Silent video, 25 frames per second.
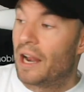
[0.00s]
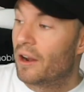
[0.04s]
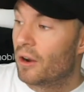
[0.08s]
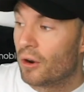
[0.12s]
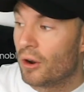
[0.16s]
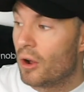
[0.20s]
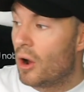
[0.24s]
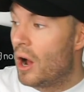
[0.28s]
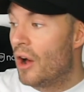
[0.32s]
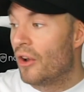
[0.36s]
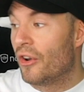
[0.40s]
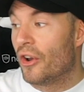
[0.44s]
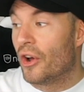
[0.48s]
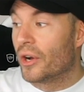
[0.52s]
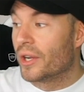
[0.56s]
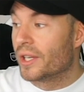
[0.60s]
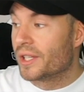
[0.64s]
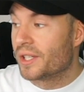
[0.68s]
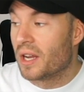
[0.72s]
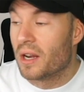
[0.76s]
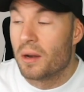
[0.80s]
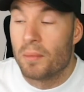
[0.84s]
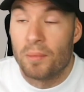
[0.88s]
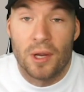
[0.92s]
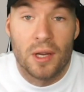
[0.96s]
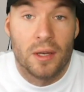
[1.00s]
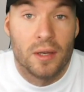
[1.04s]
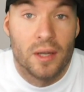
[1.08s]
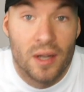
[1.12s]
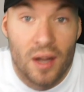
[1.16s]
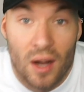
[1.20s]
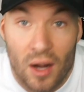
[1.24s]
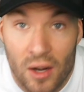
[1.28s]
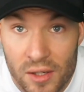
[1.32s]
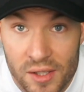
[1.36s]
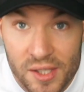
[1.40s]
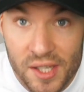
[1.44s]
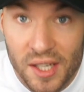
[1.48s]
I don't know how long it's gonna
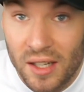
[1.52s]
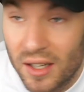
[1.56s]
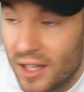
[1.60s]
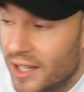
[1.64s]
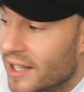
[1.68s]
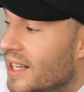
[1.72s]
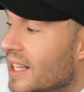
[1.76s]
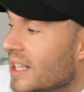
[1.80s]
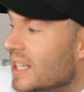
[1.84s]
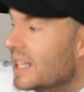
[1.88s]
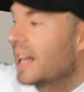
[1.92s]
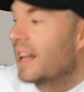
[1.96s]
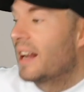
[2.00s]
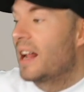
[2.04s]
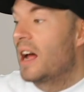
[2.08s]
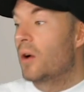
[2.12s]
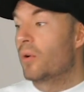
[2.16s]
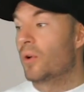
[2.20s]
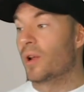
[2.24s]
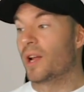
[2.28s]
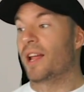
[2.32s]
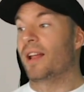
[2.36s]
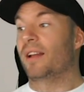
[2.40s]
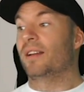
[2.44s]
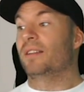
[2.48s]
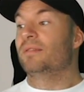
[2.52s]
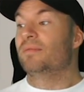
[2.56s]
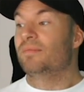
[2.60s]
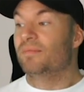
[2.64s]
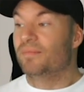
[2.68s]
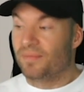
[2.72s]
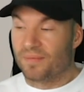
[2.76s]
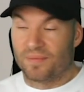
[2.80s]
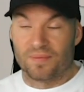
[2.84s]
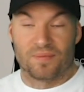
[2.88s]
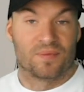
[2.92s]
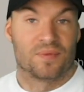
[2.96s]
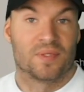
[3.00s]
be until I can get out again,
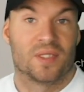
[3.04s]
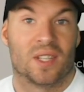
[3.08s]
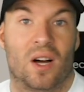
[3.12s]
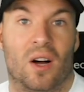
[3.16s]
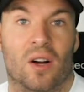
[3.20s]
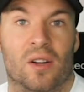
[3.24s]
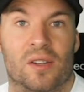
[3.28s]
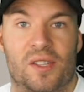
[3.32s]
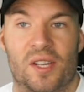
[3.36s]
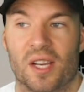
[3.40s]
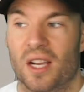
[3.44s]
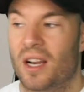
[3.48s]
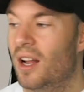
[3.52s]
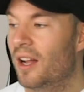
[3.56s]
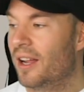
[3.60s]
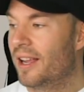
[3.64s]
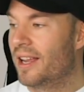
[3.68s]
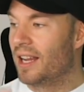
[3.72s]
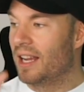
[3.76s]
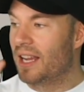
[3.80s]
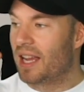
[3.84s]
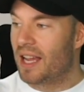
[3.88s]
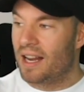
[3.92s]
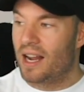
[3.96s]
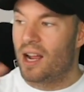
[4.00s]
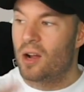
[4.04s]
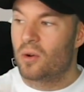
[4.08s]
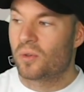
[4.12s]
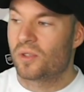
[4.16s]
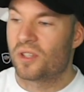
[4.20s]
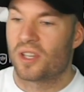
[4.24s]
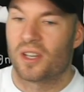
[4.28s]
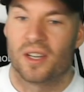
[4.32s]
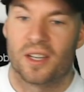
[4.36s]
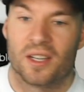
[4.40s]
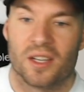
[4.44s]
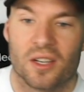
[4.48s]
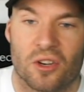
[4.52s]
until I can get
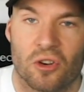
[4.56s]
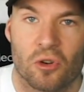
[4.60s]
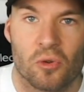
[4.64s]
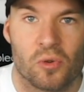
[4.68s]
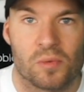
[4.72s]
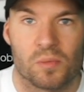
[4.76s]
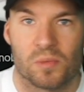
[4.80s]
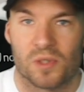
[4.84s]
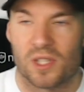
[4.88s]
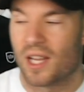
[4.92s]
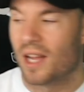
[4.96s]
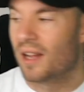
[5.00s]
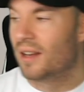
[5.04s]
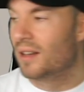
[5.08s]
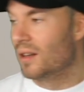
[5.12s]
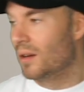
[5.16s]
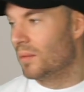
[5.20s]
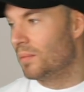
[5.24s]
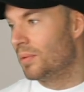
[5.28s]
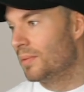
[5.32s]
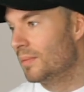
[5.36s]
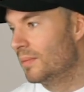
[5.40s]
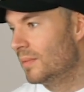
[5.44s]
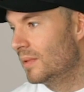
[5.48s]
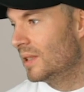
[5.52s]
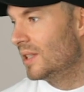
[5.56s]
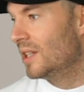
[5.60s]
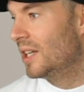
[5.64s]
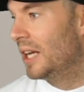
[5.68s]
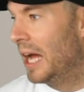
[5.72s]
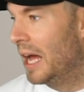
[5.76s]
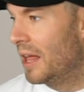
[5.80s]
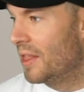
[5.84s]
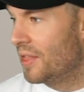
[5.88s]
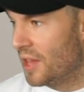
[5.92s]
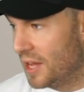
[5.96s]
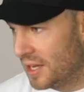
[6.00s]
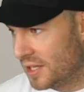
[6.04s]
outside and do some stand-up,
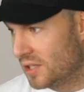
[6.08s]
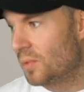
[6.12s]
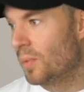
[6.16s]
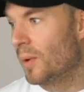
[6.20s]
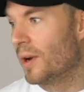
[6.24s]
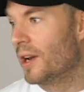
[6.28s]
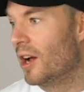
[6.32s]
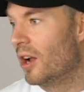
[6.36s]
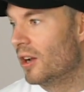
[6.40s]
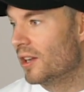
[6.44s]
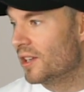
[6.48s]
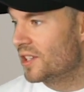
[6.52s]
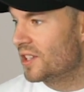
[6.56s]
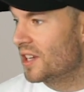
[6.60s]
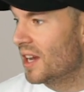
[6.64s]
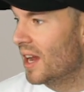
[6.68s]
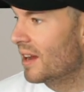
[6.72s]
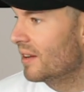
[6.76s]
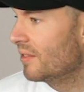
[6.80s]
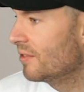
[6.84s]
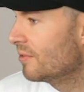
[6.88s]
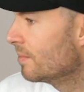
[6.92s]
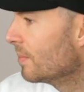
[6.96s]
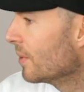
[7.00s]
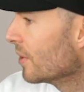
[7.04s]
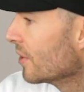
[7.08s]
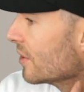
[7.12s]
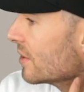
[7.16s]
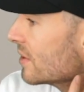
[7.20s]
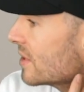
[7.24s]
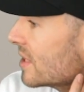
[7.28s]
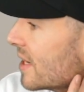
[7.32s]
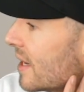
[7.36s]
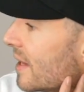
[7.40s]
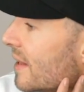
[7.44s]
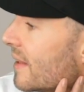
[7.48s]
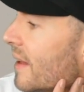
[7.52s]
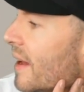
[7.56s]
and that's when I'll shave. But
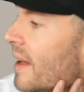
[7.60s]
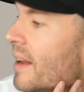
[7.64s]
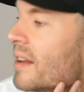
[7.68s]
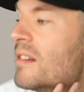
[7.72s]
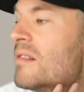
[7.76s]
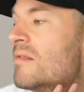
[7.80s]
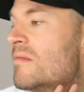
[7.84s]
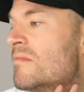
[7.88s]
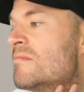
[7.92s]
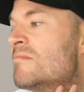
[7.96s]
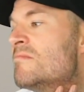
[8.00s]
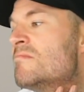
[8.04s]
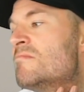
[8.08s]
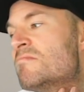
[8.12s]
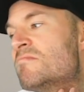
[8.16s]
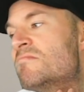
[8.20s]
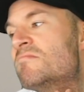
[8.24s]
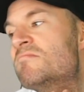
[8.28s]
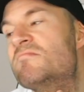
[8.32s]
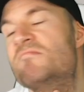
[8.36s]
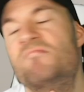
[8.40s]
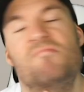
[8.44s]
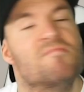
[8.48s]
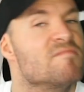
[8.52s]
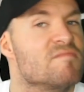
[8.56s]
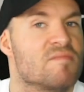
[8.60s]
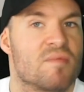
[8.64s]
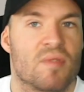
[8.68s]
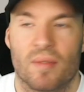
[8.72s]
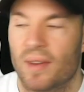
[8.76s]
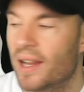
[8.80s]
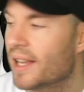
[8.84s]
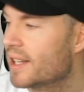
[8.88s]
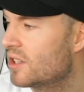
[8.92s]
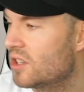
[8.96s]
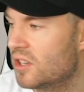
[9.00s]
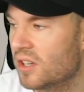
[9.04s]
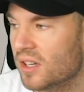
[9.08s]
until then,
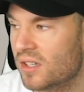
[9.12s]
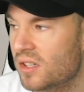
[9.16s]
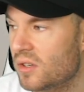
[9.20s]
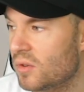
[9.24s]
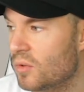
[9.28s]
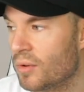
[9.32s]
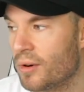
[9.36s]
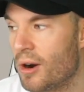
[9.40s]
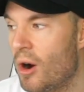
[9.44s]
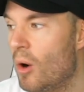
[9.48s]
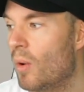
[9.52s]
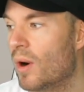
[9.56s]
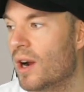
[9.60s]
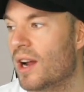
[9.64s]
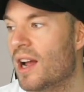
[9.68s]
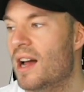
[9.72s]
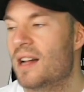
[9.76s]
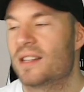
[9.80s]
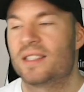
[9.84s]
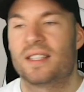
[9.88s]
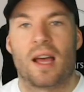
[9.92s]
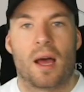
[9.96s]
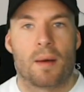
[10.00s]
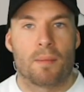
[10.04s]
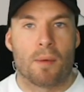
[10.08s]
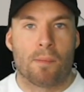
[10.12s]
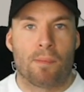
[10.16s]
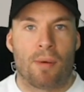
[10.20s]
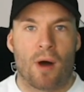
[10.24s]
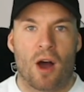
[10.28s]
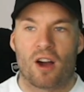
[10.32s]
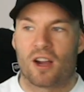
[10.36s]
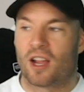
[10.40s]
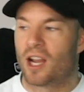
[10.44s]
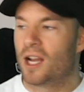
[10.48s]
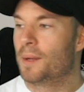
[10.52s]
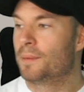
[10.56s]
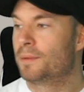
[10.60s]
let's just grow a goddamn
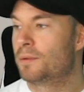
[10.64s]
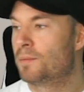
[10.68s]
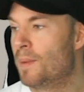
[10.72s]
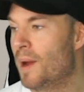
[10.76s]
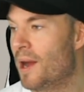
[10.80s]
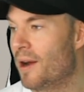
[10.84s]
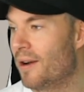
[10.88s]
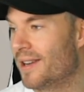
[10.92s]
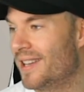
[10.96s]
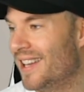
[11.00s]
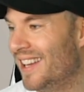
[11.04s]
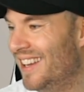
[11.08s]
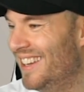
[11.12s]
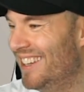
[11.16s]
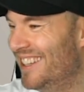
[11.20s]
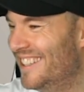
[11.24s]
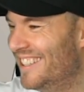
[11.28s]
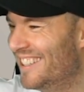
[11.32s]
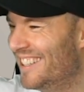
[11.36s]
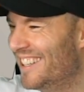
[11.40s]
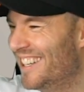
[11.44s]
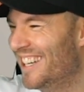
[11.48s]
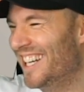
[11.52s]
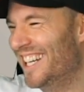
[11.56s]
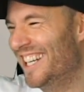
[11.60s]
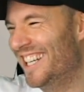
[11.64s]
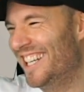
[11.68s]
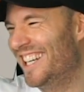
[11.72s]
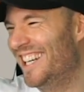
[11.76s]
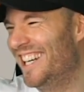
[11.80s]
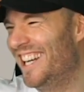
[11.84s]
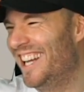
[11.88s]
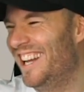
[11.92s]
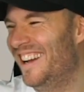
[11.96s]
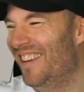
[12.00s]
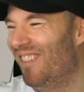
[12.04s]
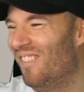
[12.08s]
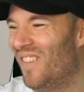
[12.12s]
apocalypse beard.
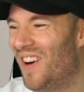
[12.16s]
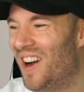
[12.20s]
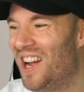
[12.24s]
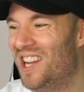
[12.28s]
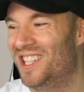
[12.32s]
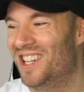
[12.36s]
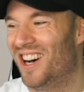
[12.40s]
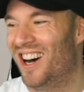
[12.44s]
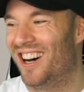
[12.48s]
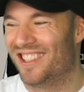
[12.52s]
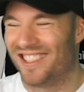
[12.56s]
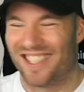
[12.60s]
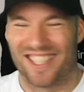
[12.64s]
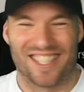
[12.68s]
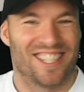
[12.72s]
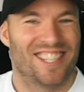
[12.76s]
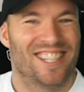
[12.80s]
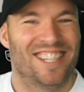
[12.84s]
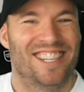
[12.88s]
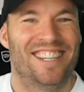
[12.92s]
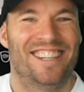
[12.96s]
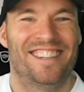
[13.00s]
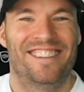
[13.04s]
Why not?